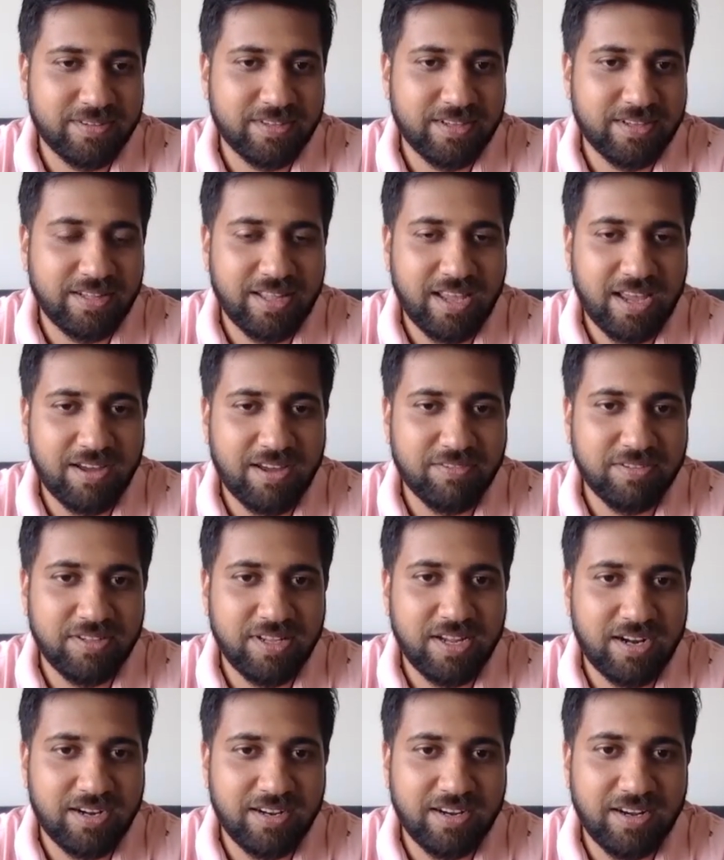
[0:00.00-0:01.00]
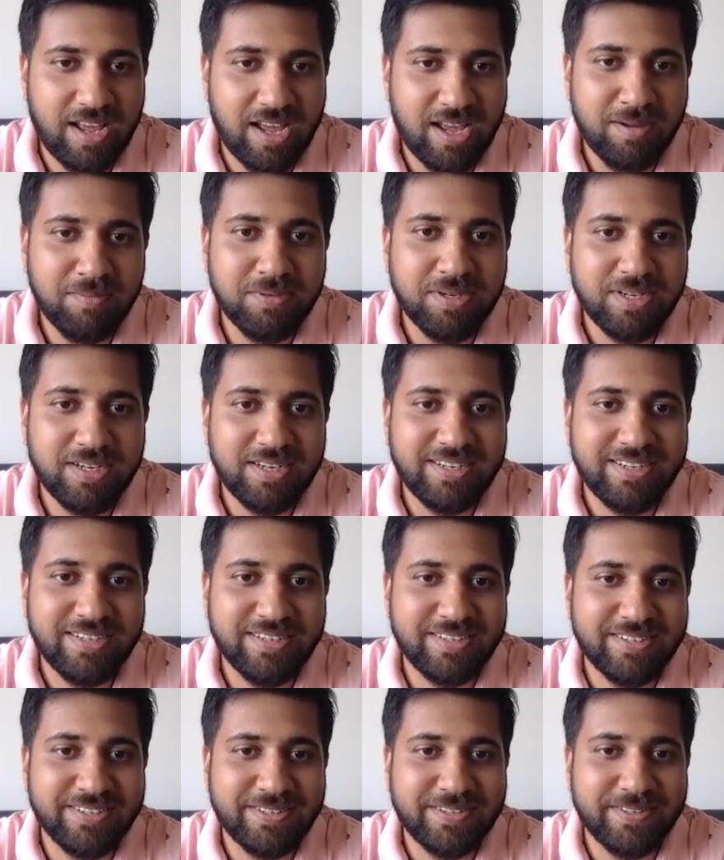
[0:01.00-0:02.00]
they had a lab,
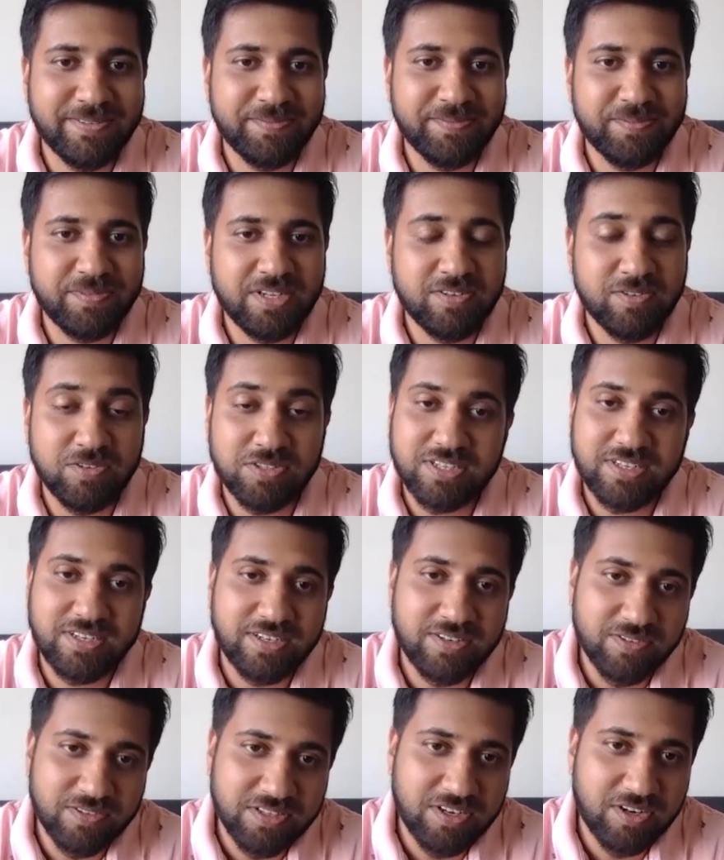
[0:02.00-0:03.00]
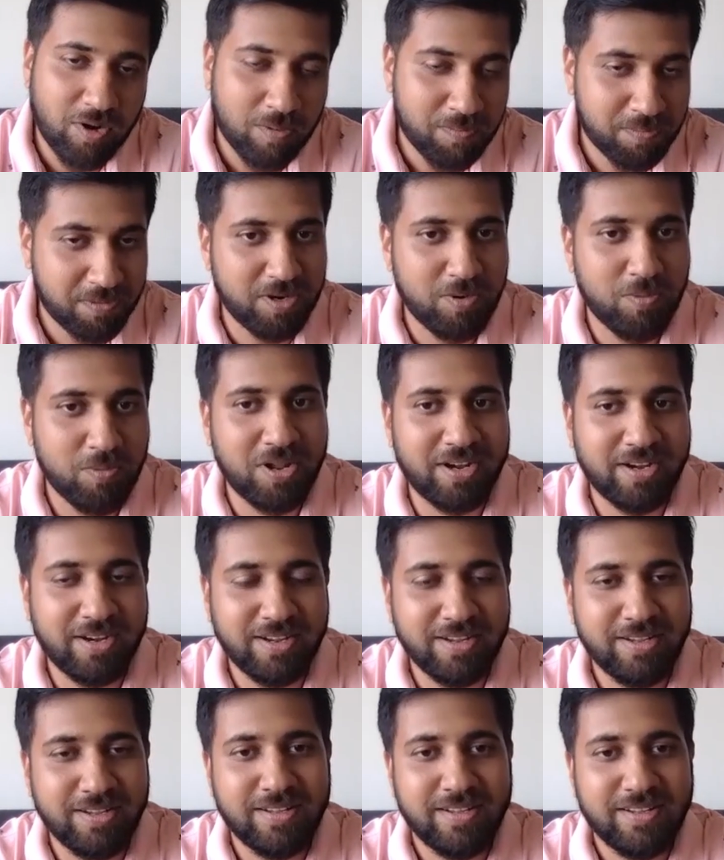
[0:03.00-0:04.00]
and it was an adopted one,
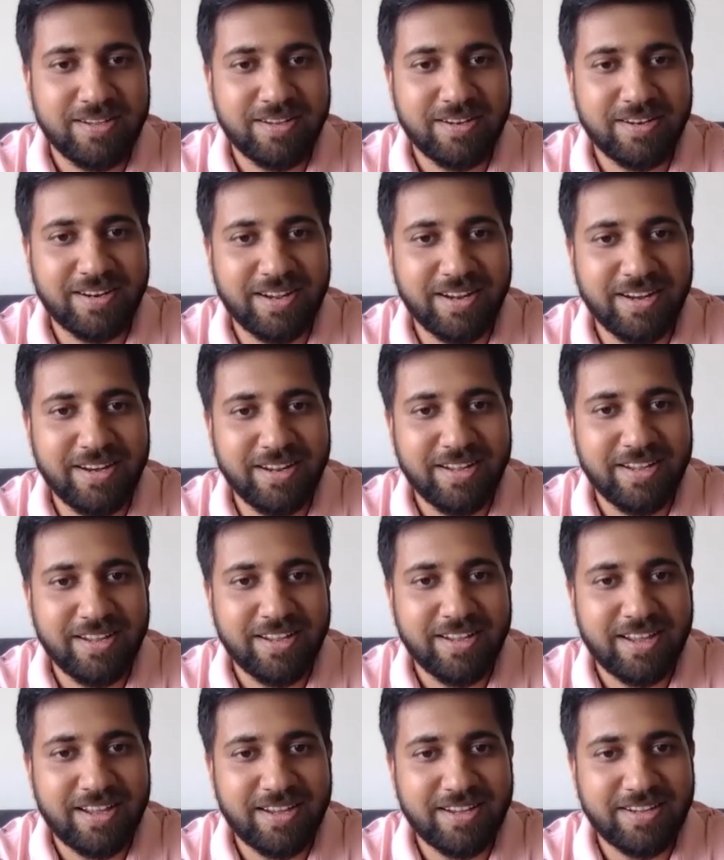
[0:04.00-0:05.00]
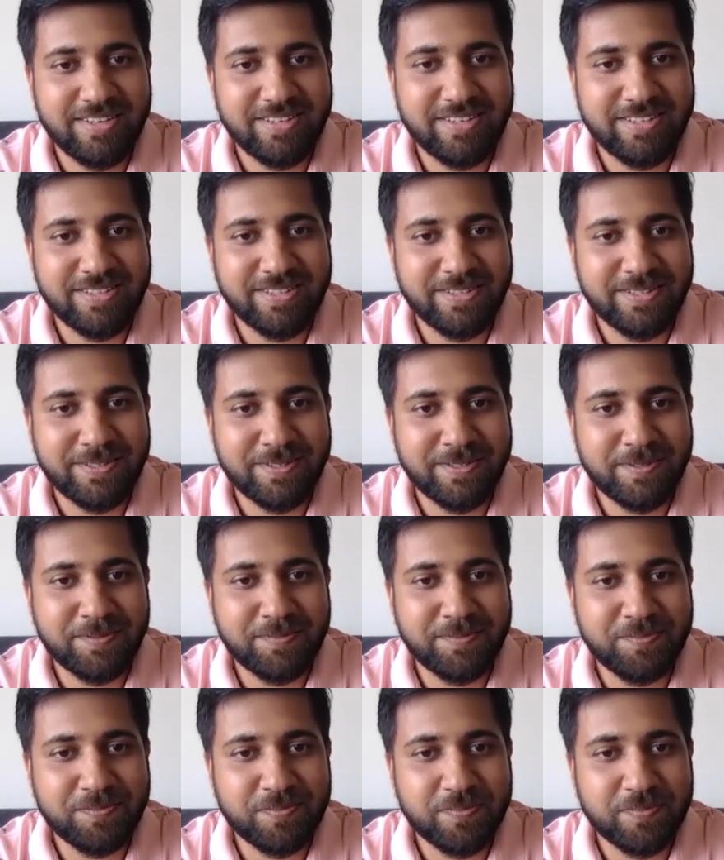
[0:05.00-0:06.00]
right? And
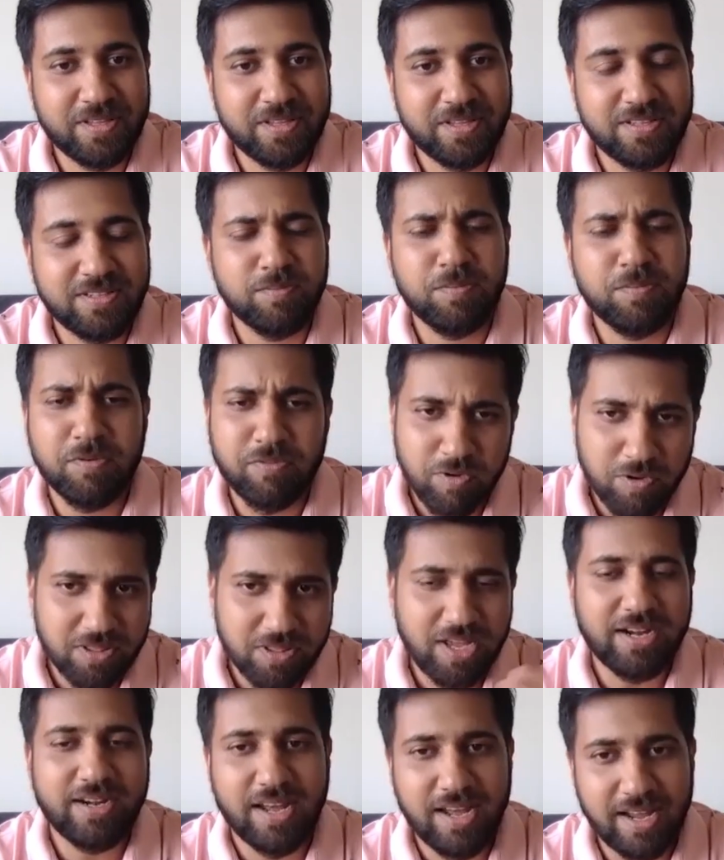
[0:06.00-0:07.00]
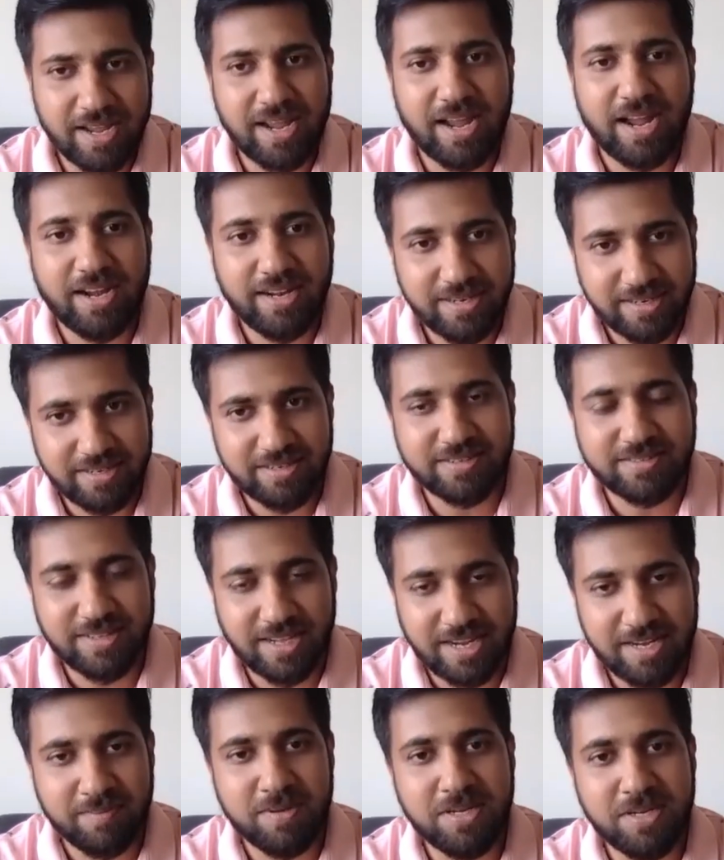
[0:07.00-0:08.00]
so before that, I had done
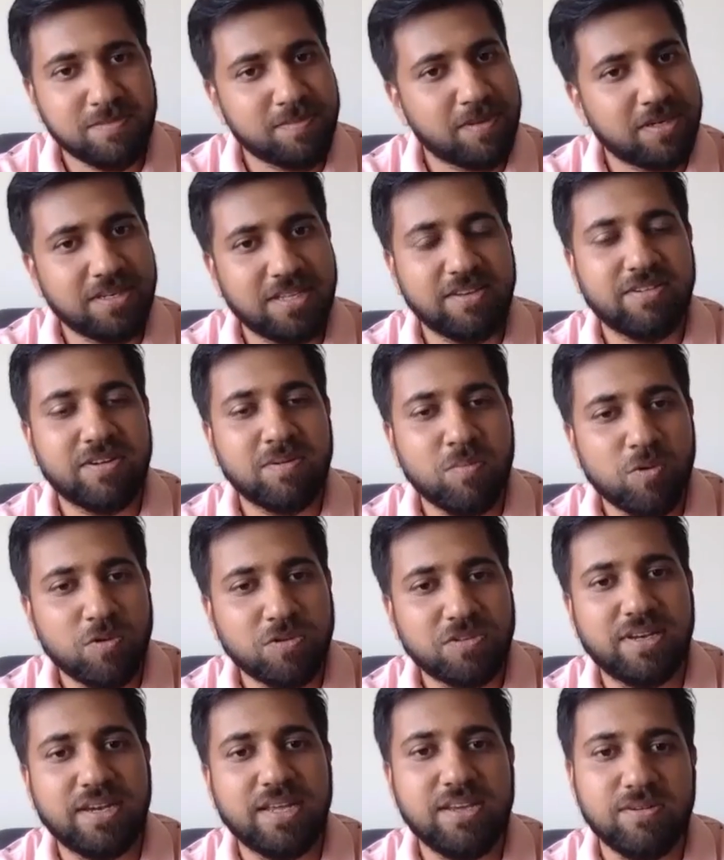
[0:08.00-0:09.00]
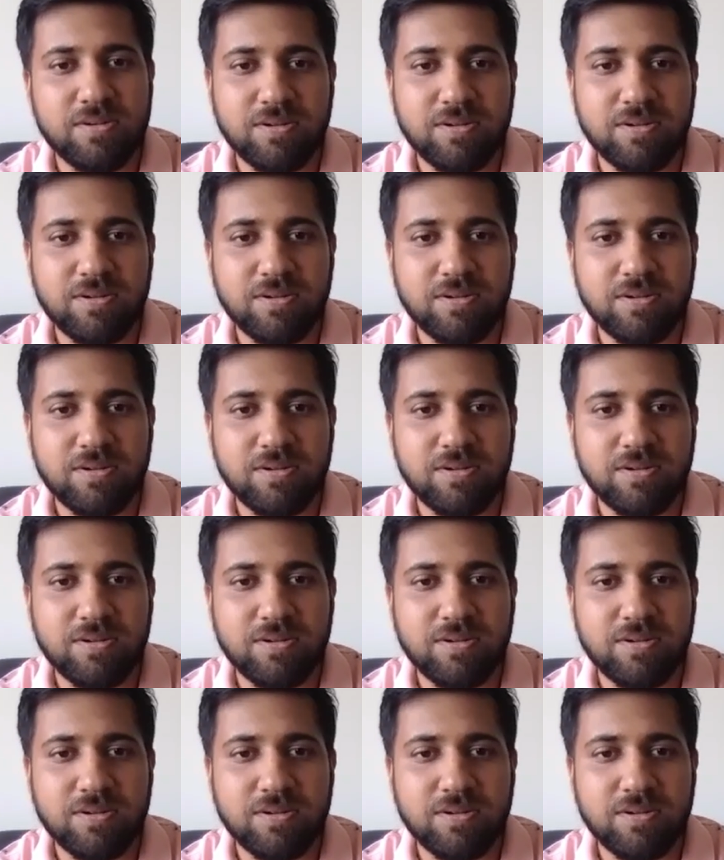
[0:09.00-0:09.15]
assignments, but they were mostly either